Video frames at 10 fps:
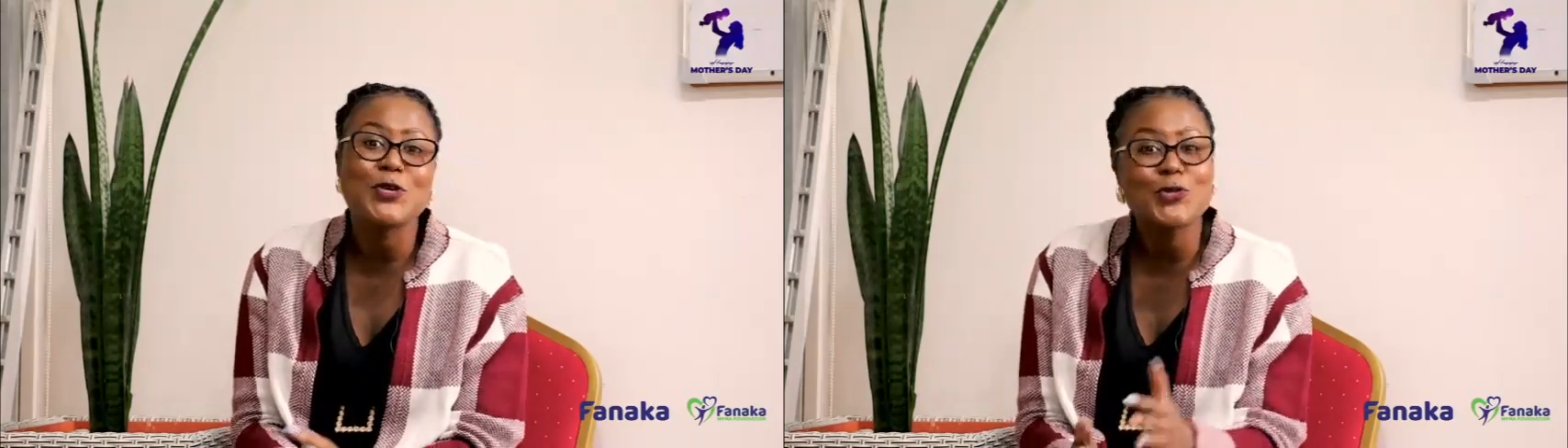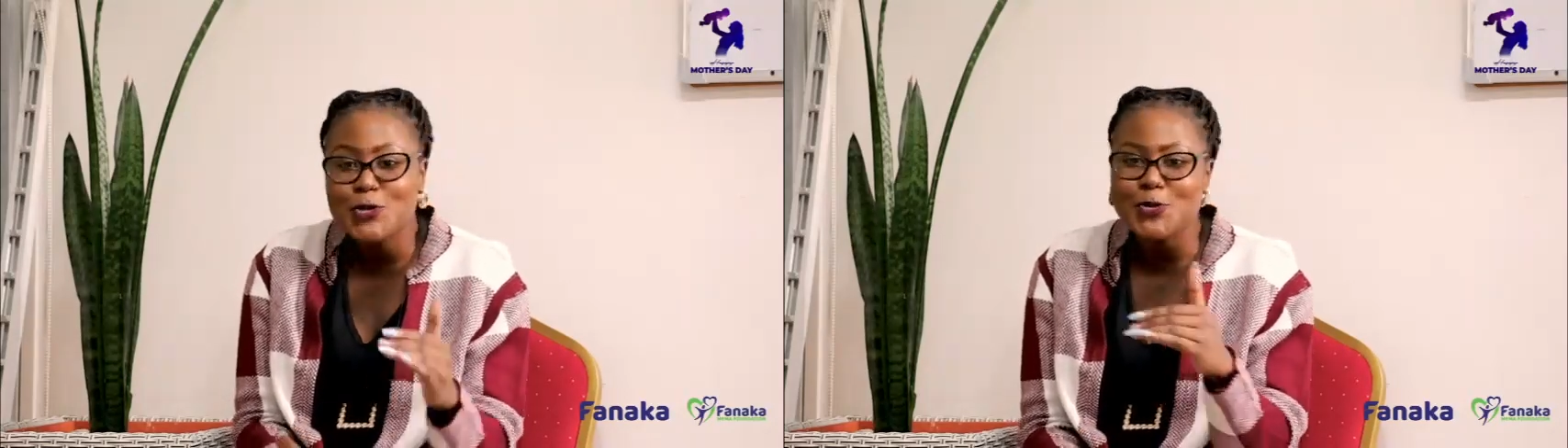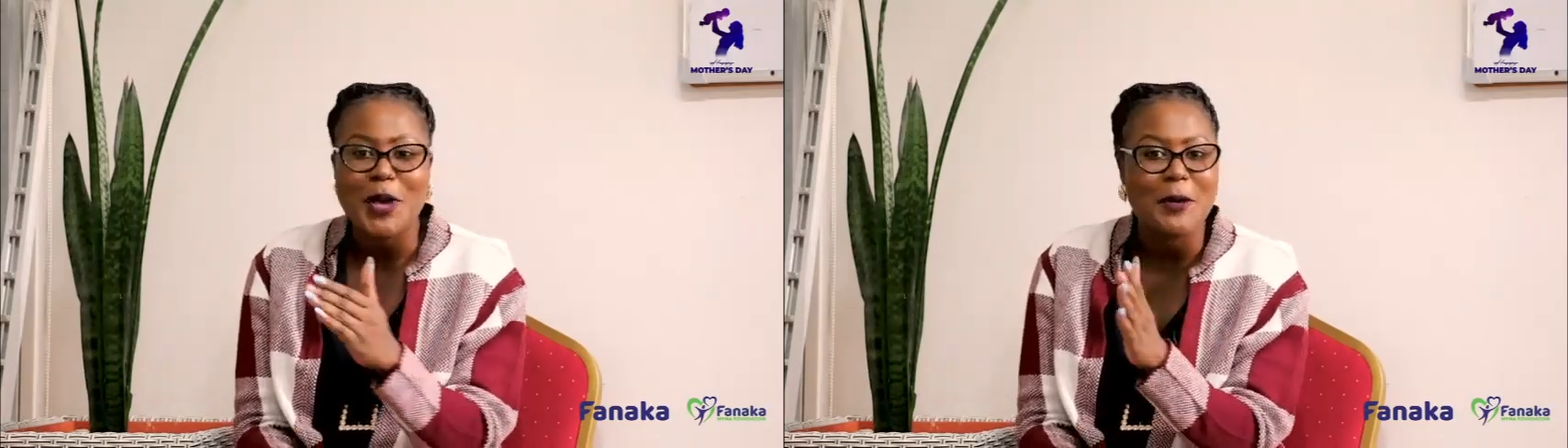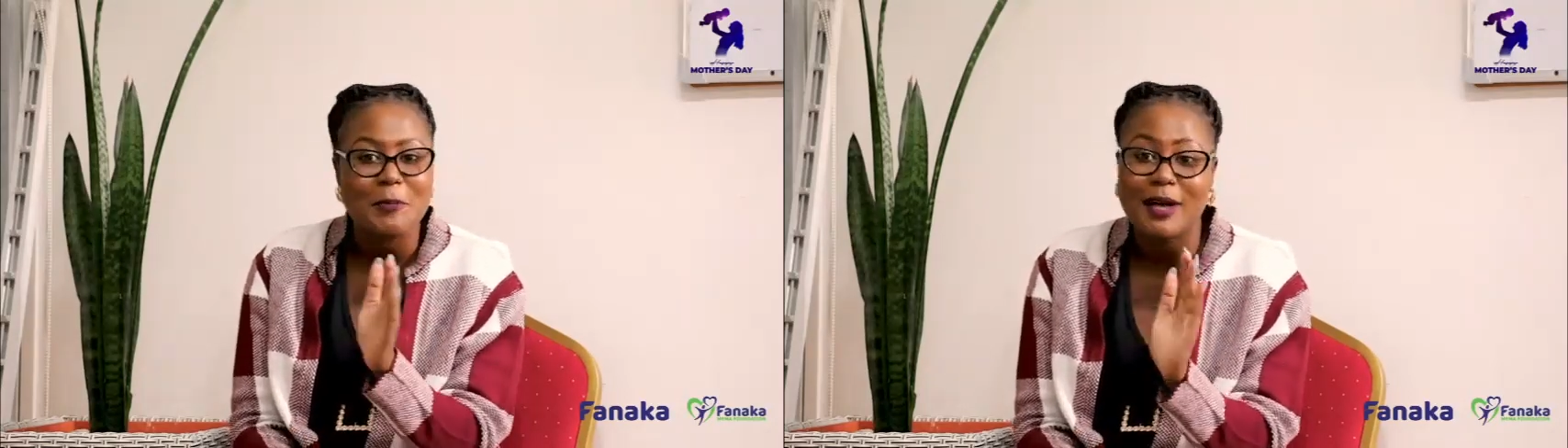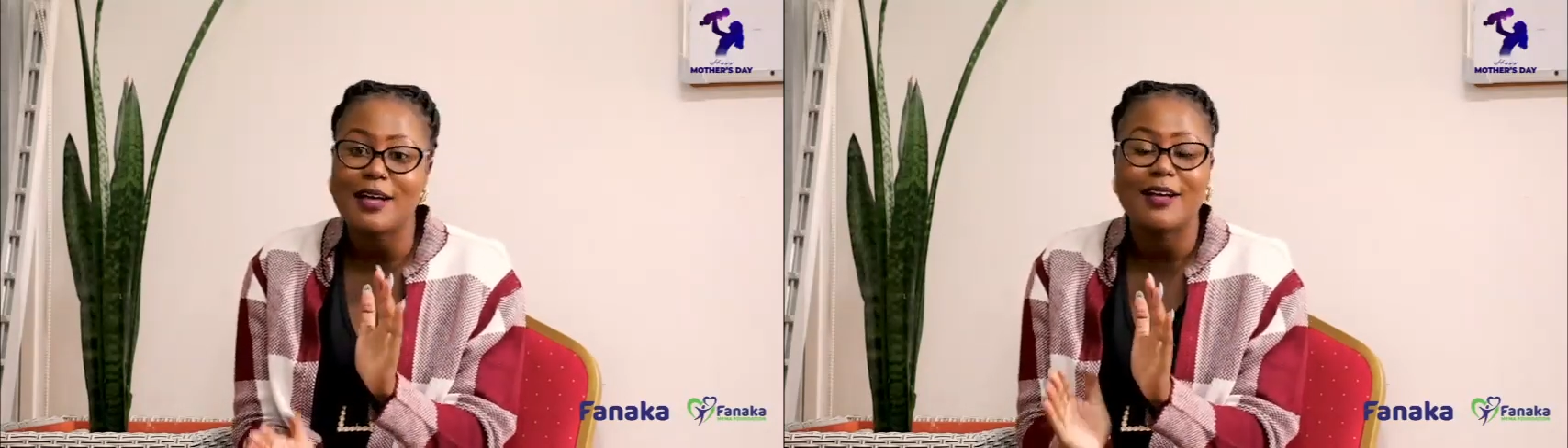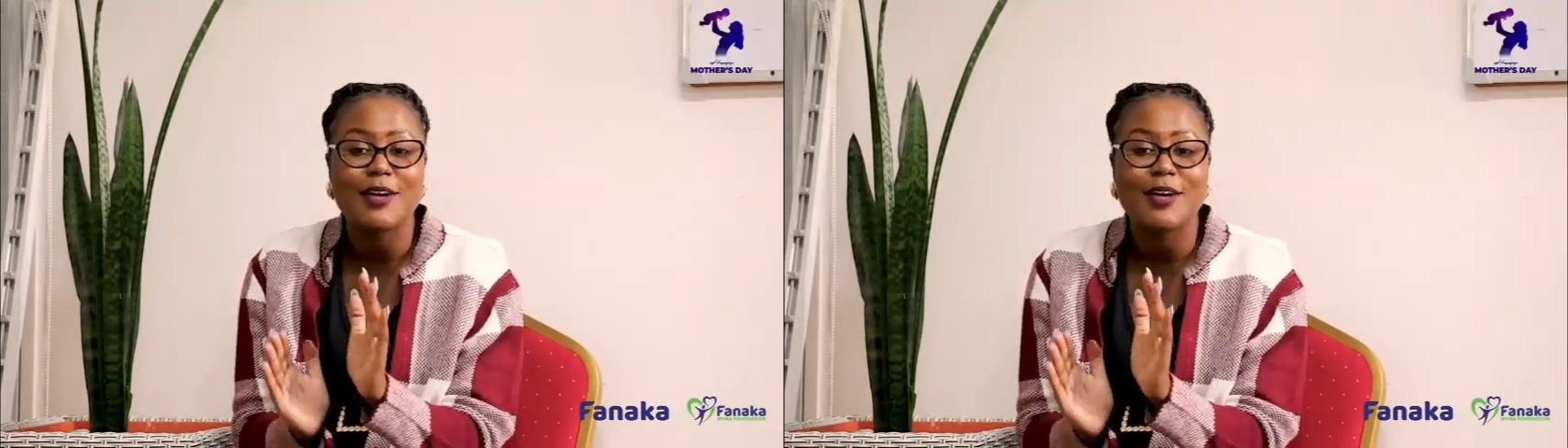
used to help